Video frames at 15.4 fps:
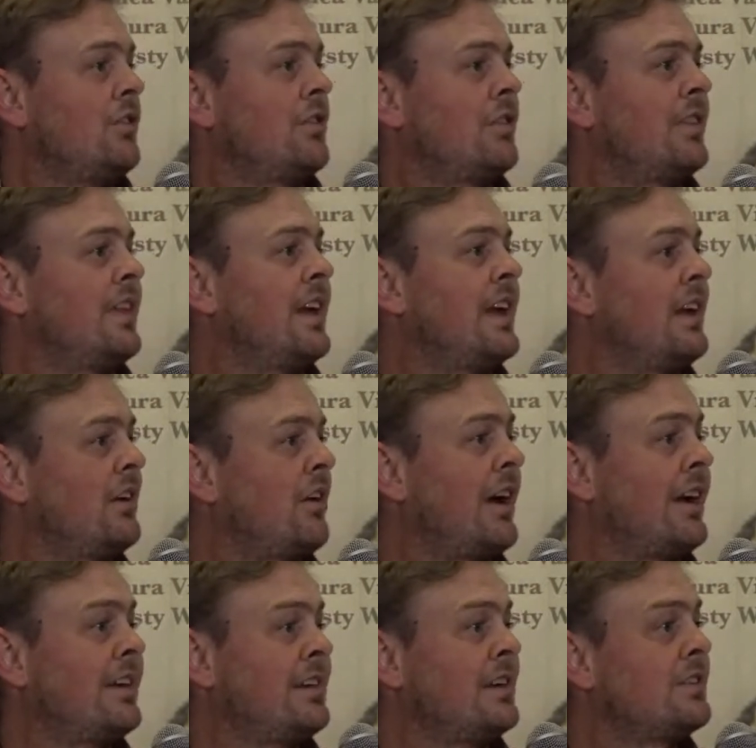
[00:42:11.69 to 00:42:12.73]
so they
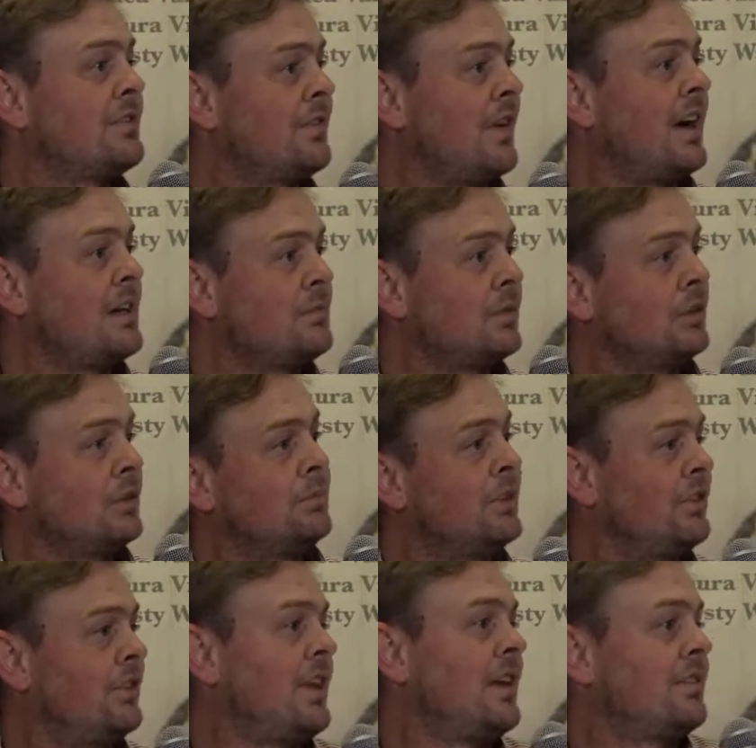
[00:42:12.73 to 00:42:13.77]
are identifiable,
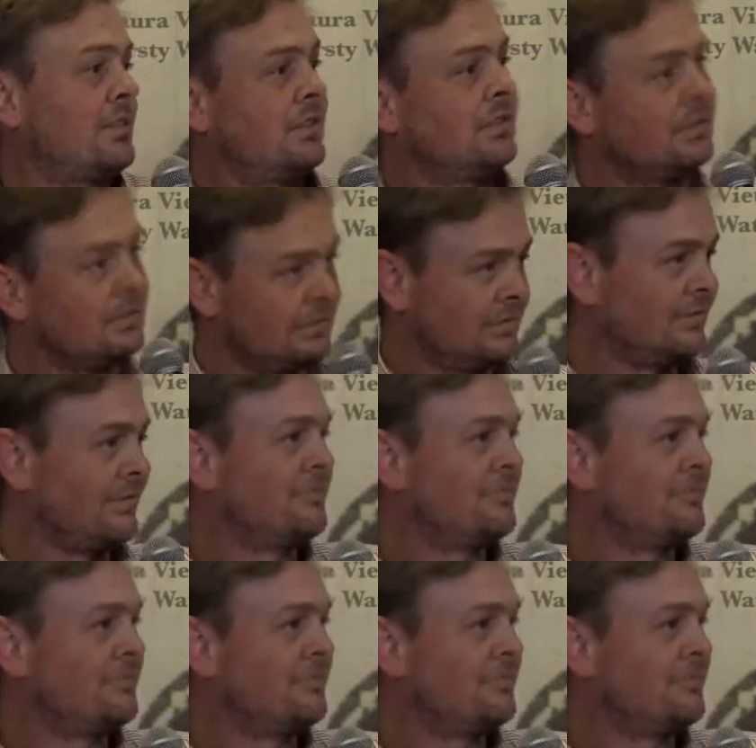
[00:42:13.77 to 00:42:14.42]
but they're still